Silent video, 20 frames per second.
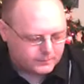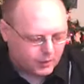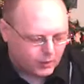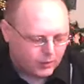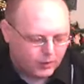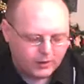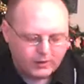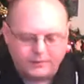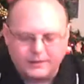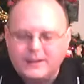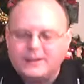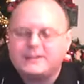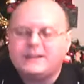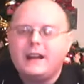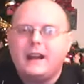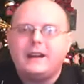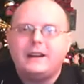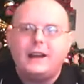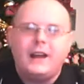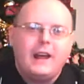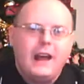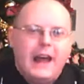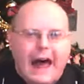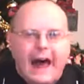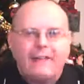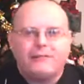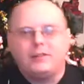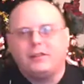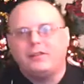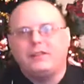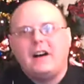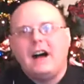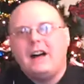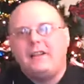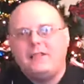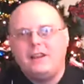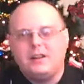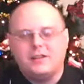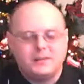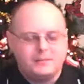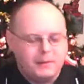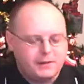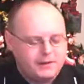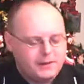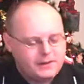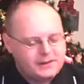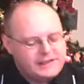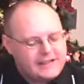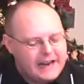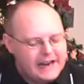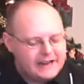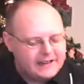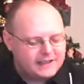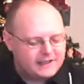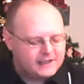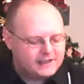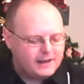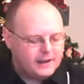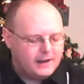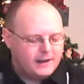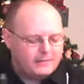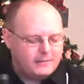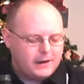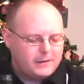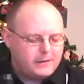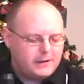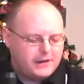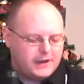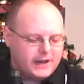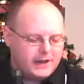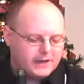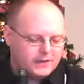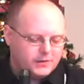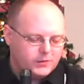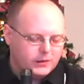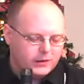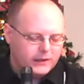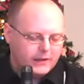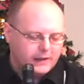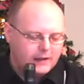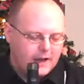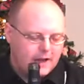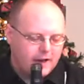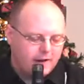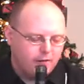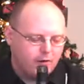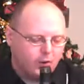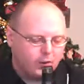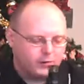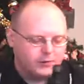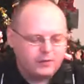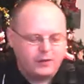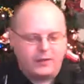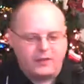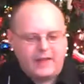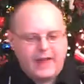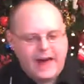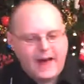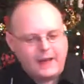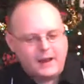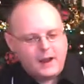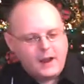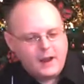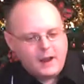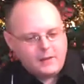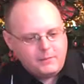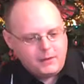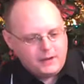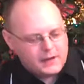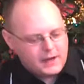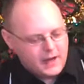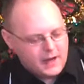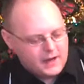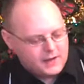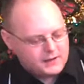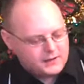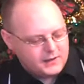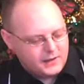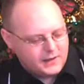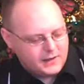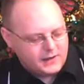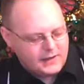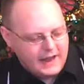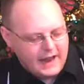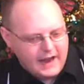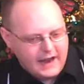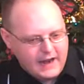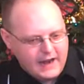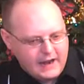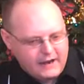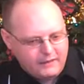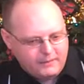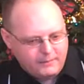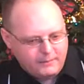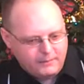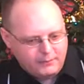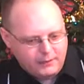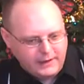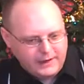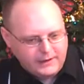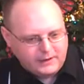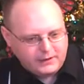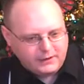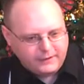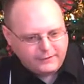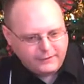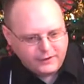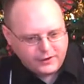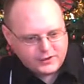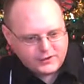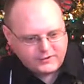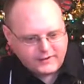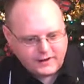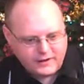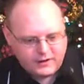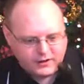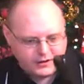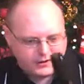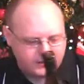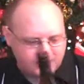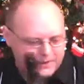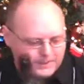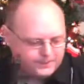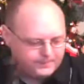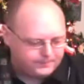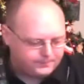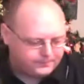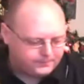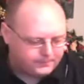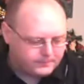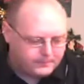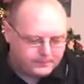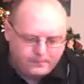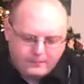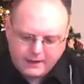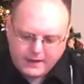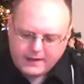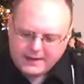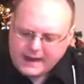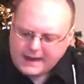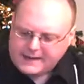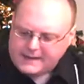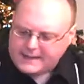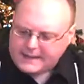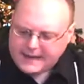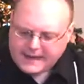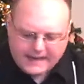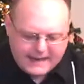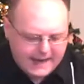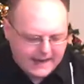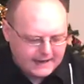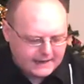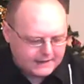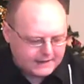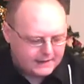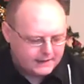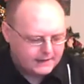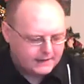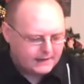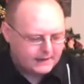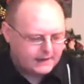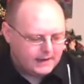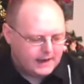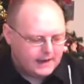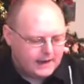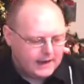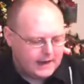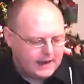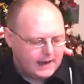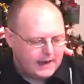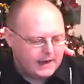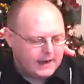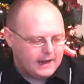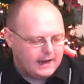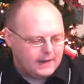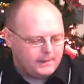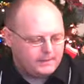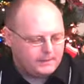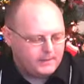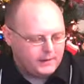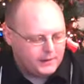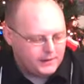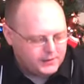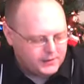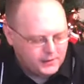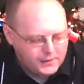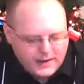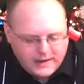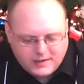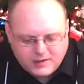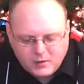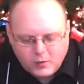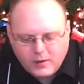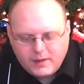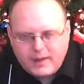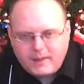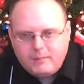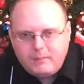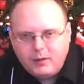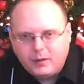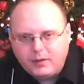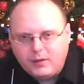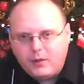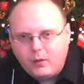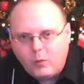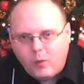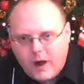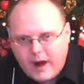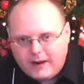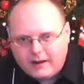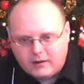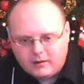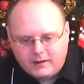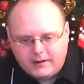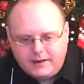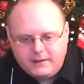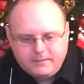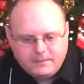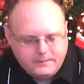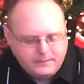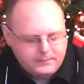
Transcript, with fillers: or they said after five years, but the dates make me think it's really kind of older than that because they planted their first vineyards in 1998. Um, 2001, they built the winery,